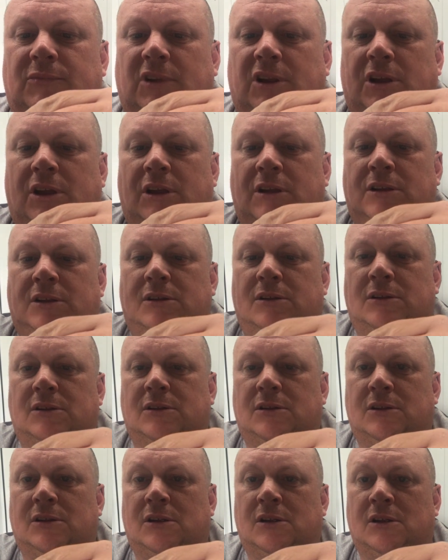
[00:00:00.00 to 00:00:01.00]
okay,
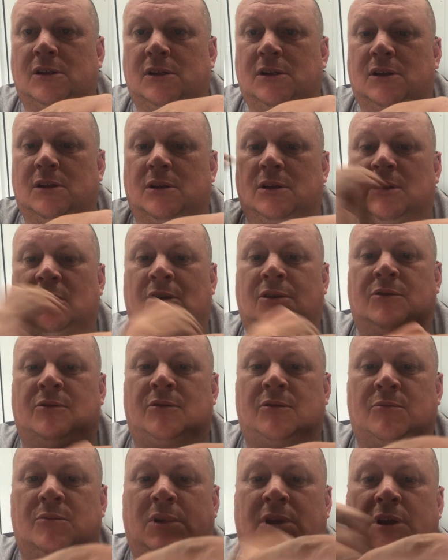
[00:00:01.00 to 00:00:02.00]

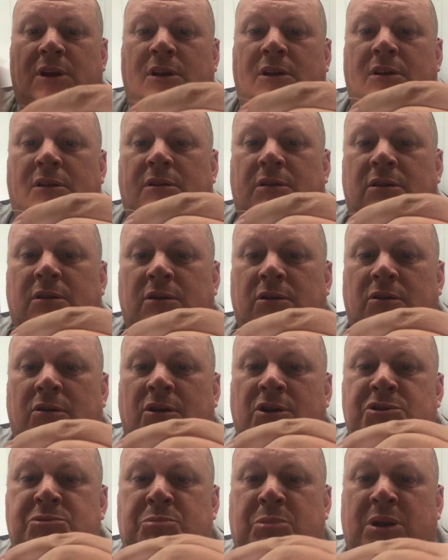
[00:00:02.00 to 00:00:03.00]
and make a
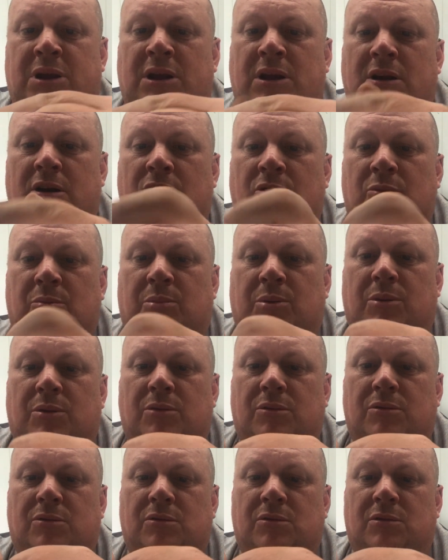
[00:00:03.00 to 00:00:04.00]
nice big loop,
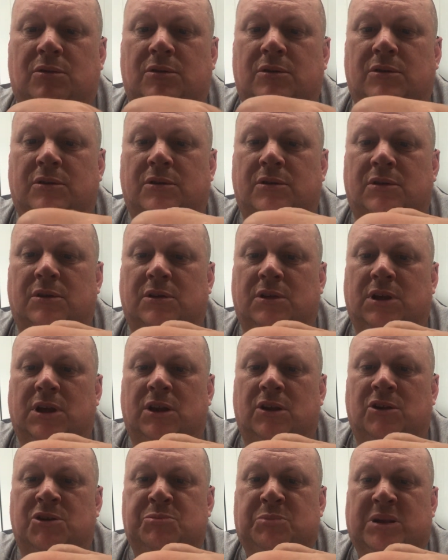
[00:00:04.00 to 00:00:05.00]

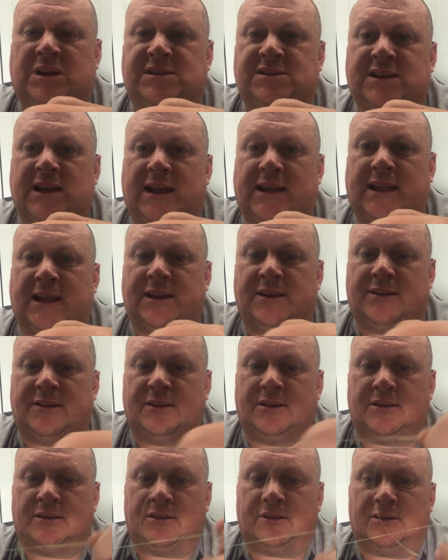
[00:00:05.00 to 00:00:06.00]
get a nice big tag end.
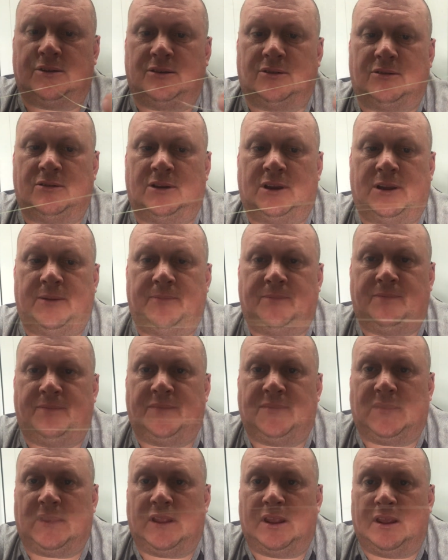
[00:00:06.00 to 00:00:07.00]
Alright,
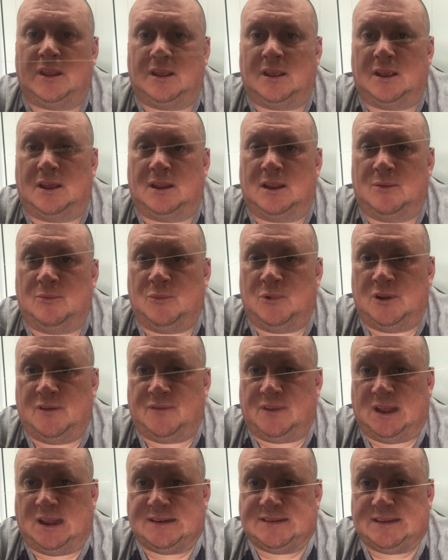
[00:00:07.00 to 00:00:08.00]
and then
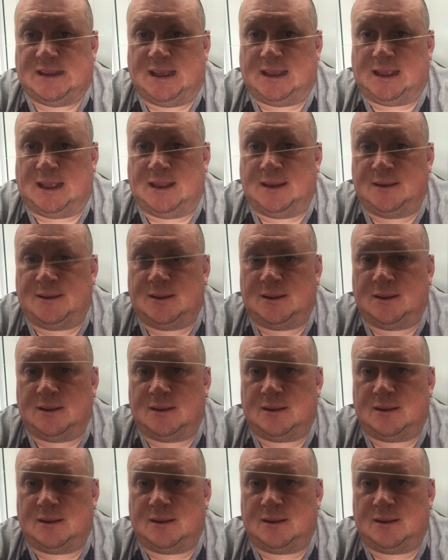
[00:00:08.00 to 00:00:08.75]
with that tag end